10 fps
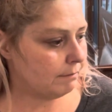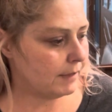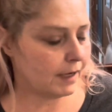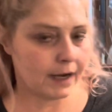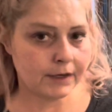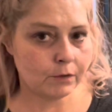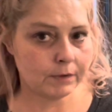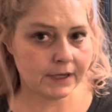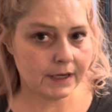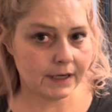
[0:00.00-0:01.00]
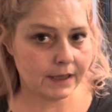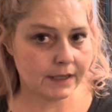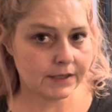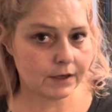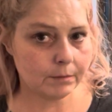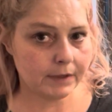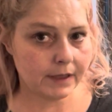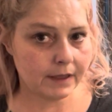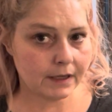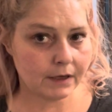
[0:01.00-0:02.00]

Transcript: I don't need anything terribly thick.